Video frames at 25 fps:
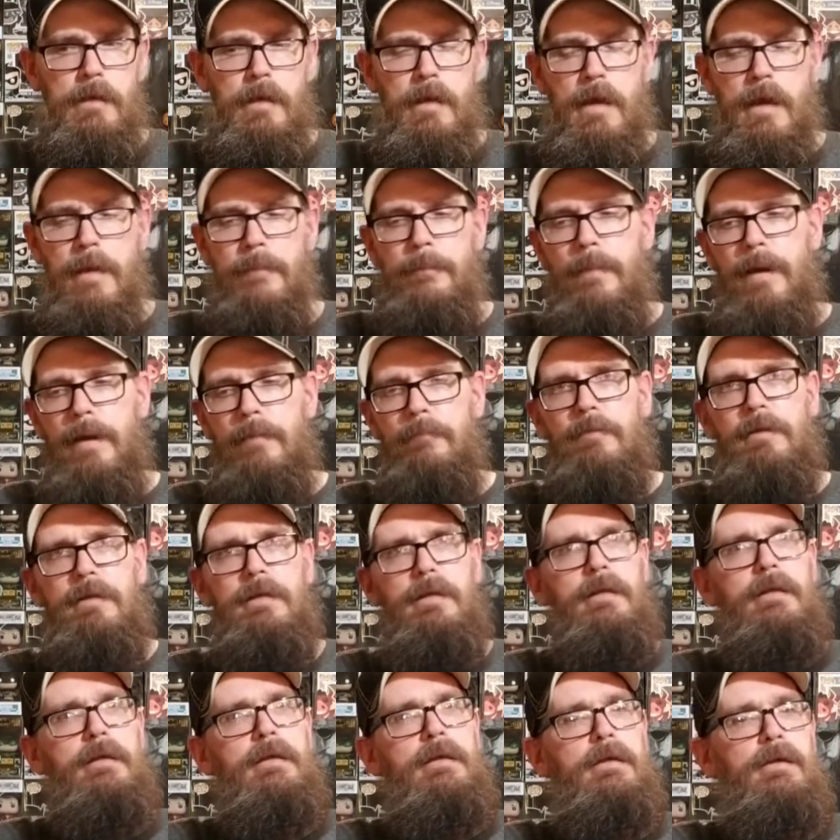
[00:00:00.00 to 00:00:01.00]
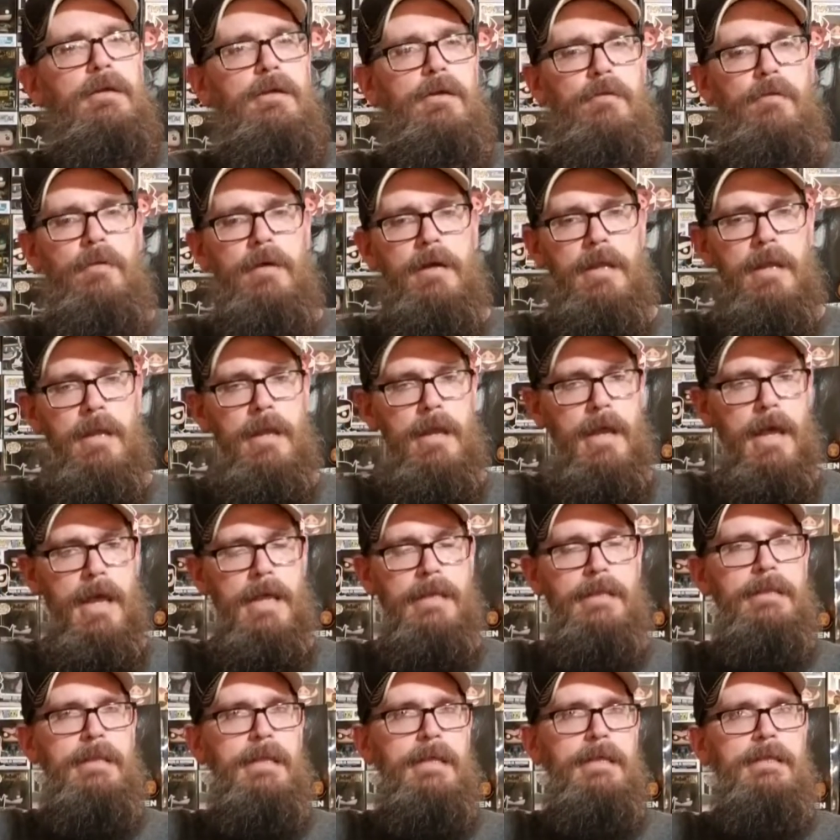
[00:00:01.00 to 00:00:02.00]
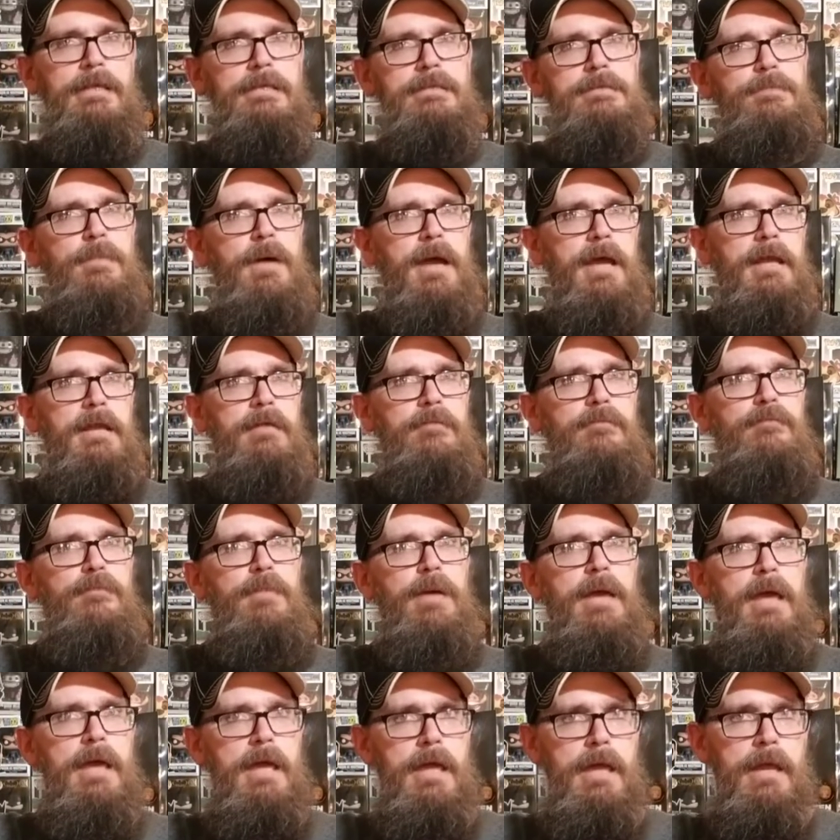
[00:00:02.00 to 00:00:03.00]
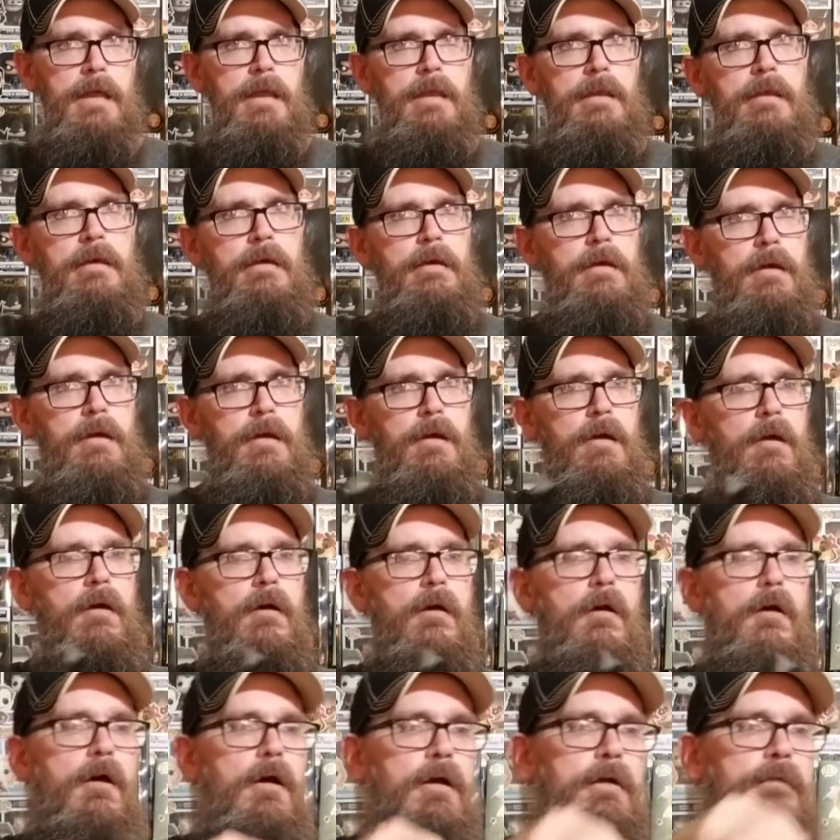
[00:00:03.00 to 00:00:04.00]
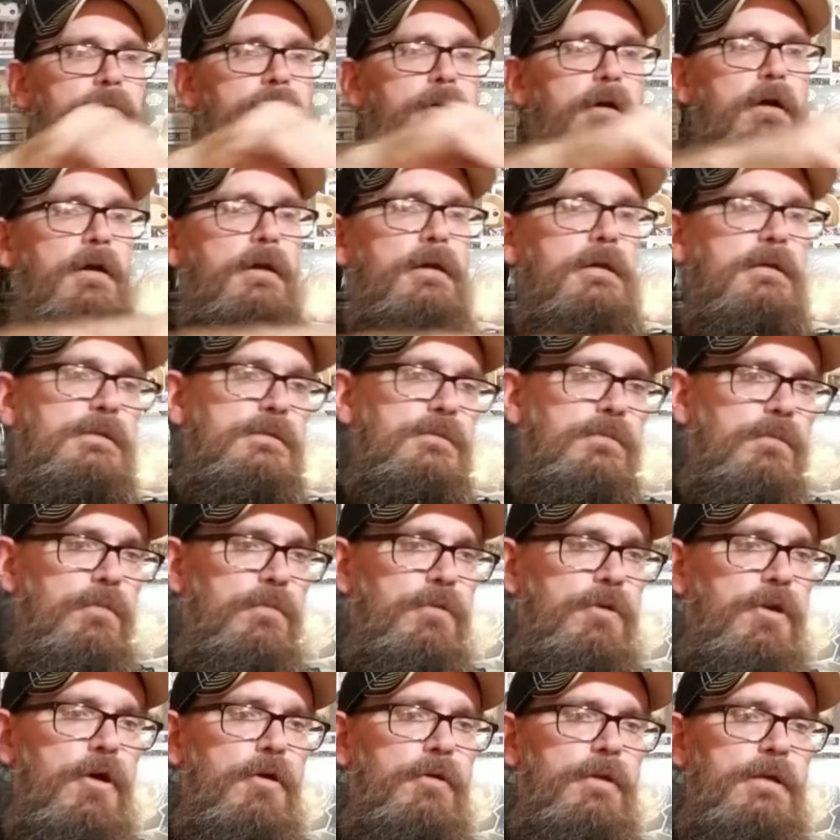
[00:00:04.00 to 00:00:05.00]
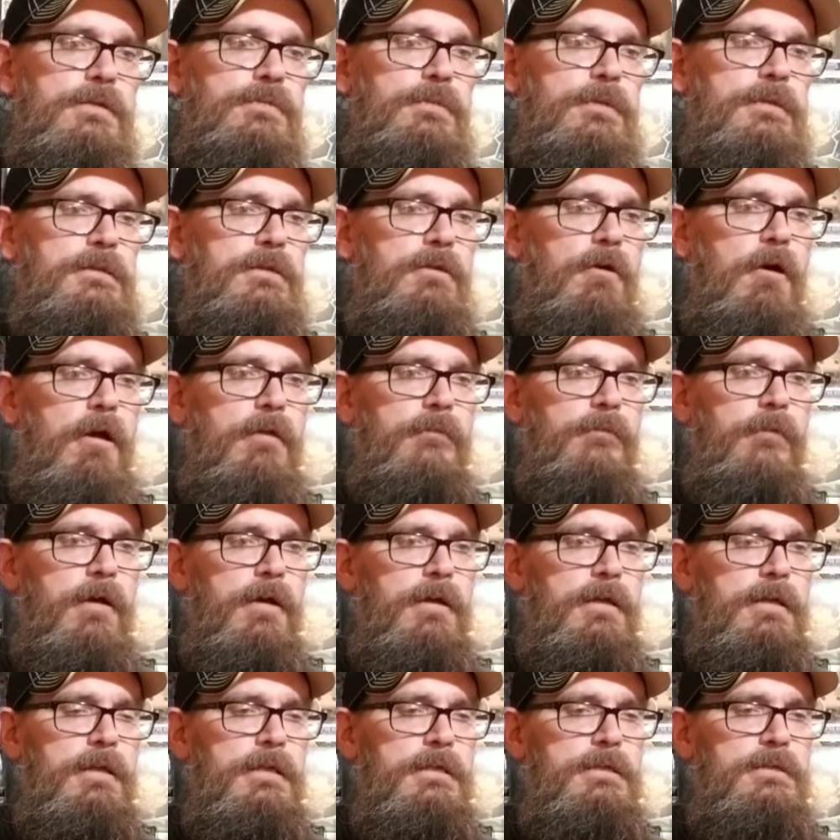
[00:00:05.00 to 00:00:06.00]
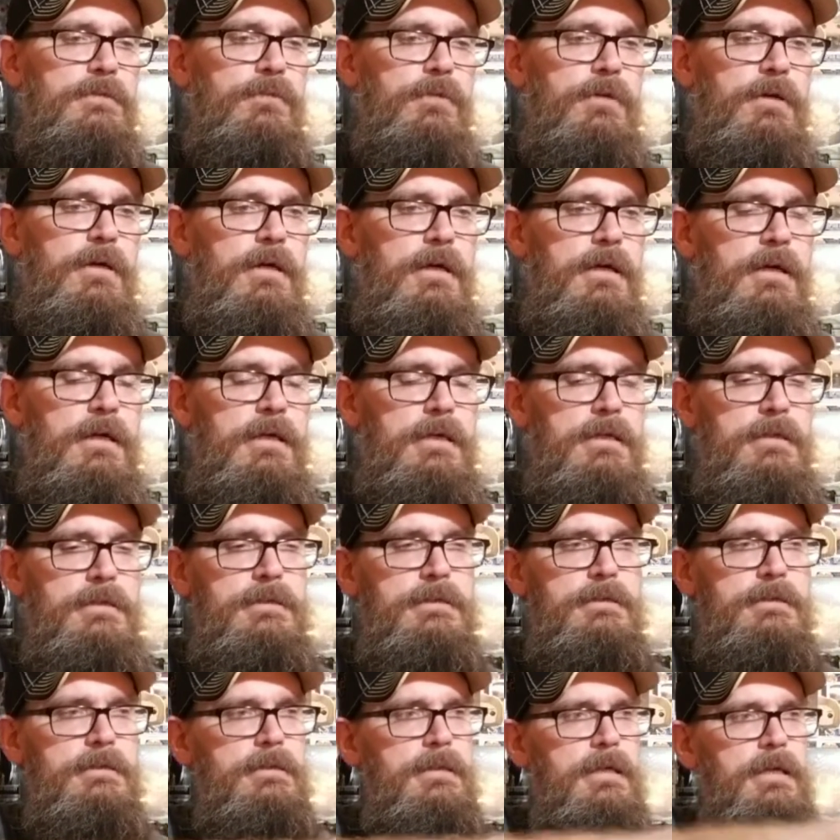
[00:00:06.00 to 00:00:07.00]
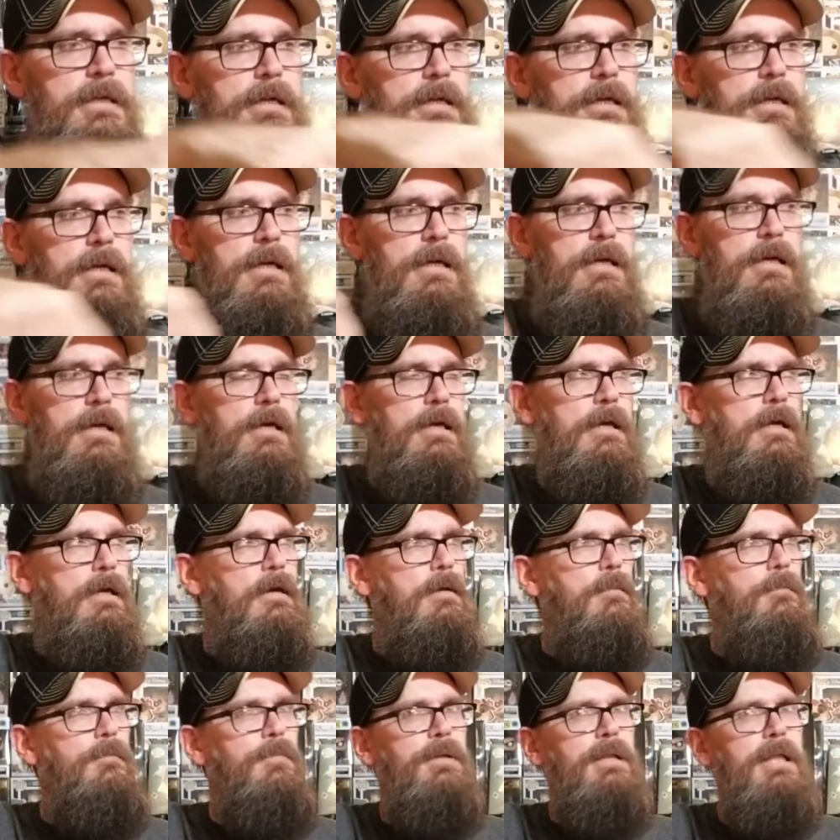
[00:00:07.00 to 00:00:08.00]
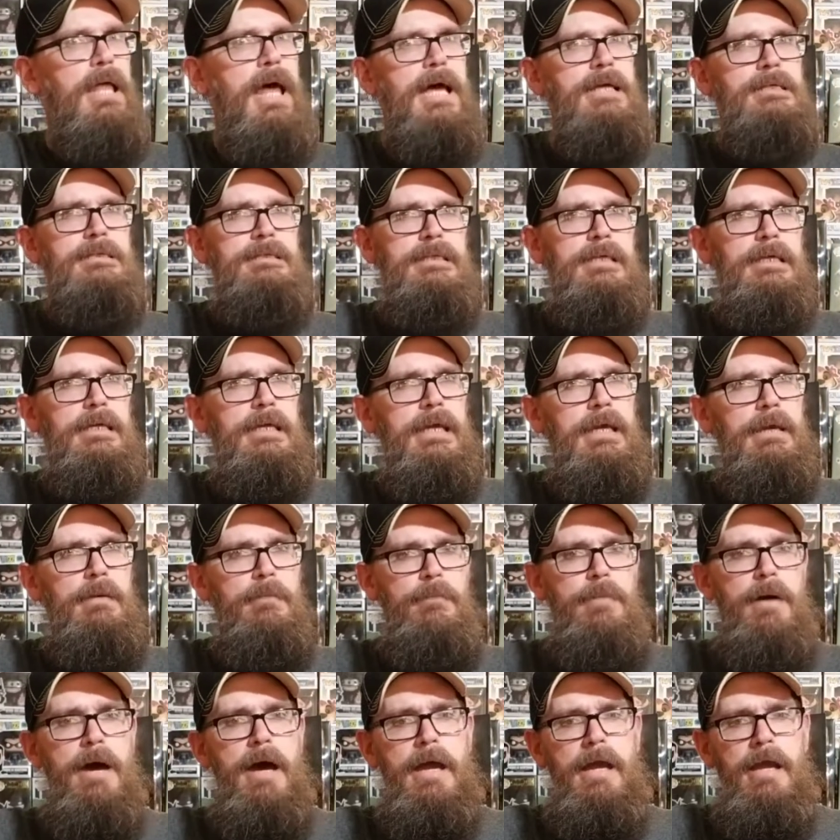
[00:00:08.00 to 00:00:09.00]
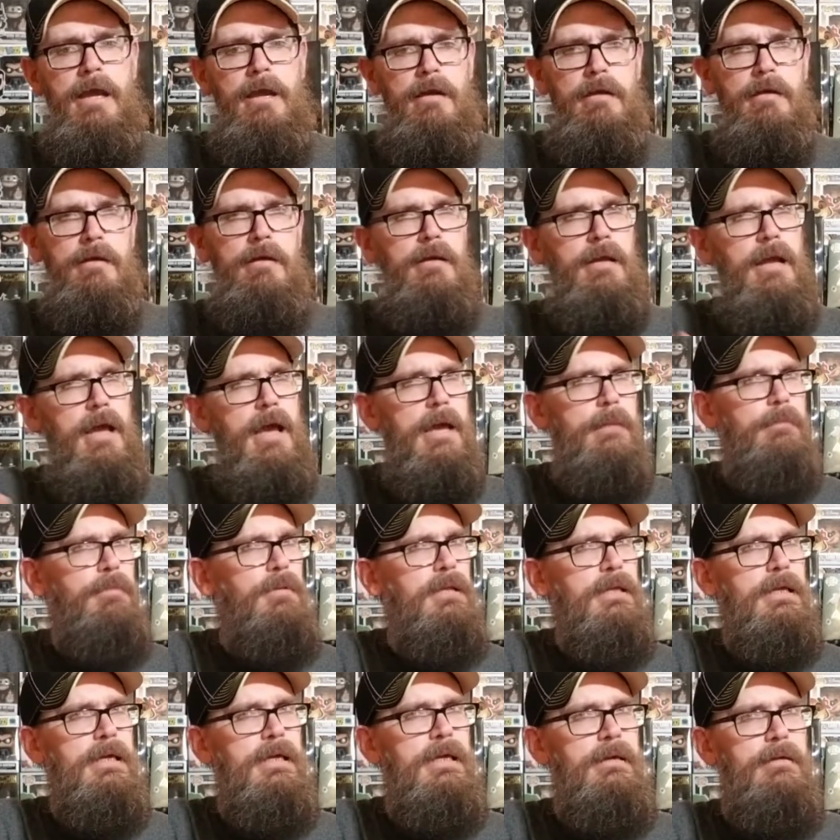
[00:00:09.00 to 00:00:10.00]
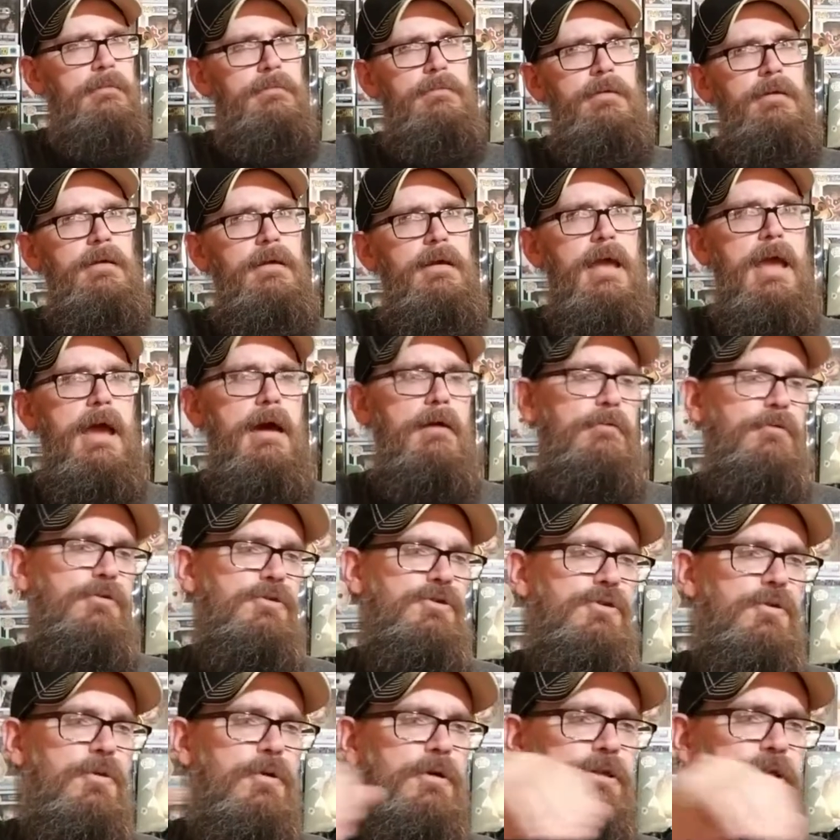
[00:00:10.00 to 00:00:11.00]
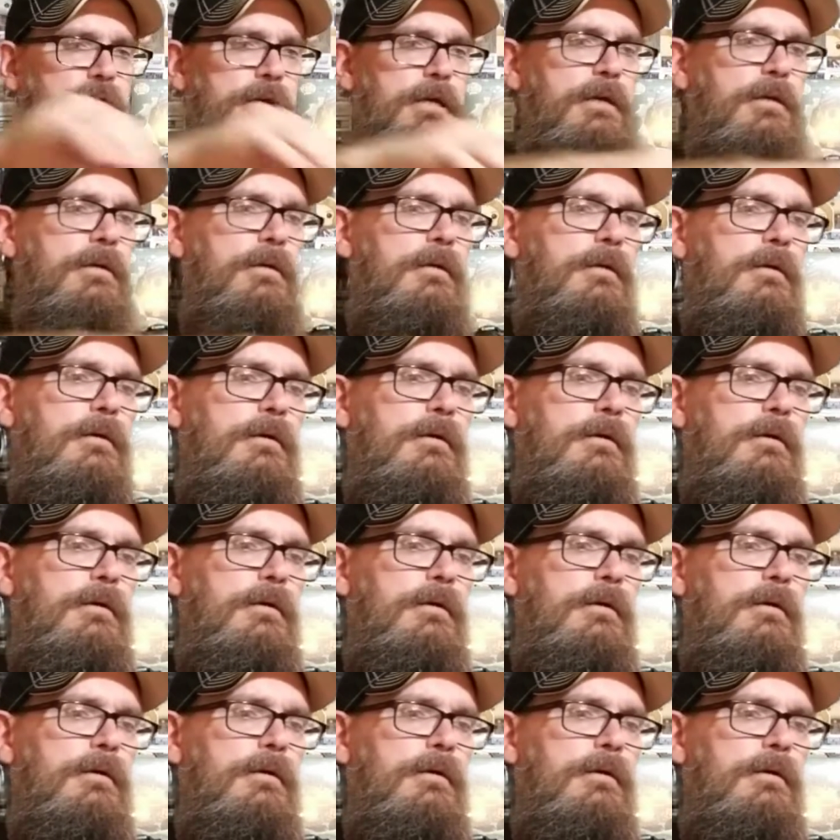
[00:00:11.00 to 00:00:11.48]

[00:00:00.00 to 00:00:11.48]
I might want. You know what? I think this might have been Aardvark. No, this wasn't Aardvark. This was Plastic Empire, I believe, out in Georgia.